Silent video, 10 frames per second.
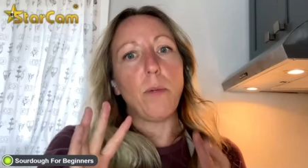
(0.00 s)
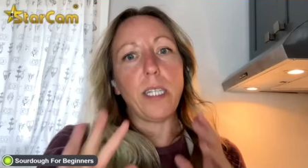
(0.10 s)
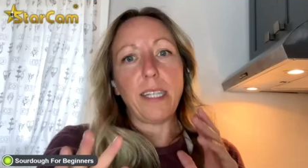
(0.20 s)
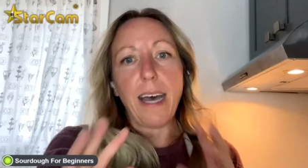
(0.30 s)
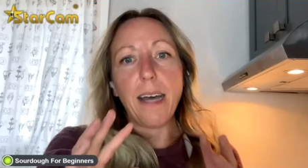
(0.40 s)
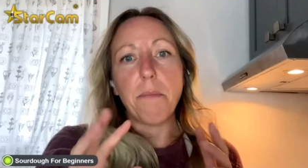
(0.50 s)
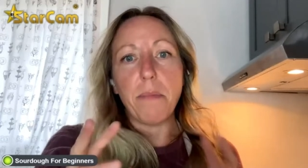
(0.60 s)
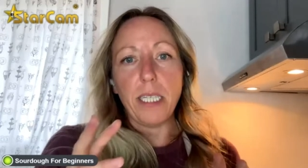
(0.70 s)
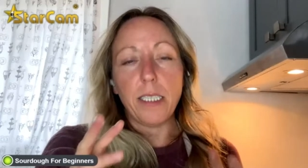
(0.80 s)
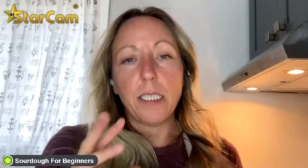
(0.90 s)
With that
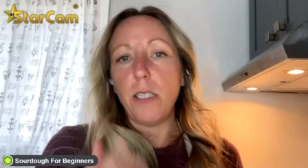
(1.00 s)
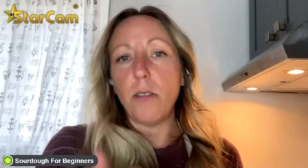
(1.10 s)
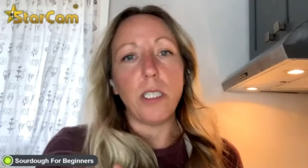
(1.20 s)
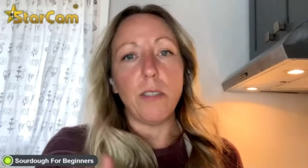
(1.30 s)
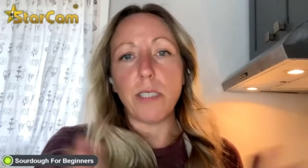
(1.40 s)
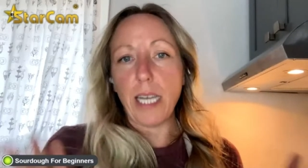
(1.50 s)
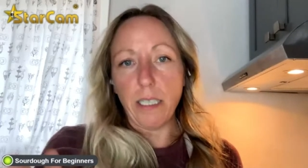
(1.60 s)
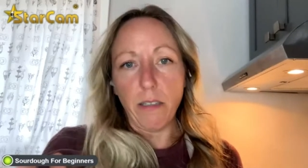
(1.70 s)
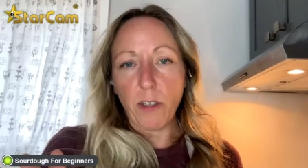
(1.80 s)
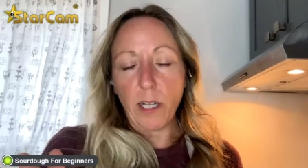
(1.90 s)
mix, you can use
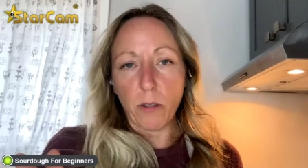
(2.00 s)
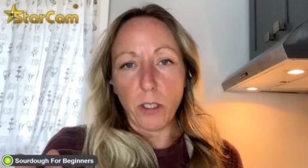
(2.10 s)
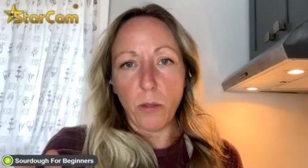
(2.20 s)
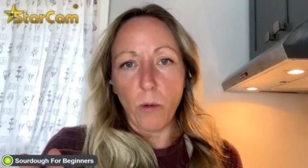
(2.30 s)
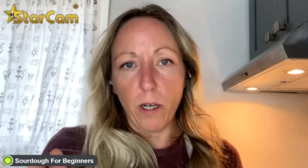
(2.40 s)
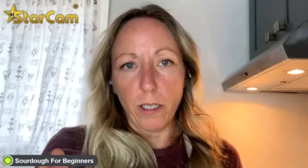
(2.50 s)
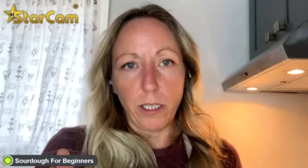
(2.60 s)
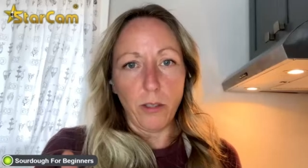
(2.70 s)
any flour you want.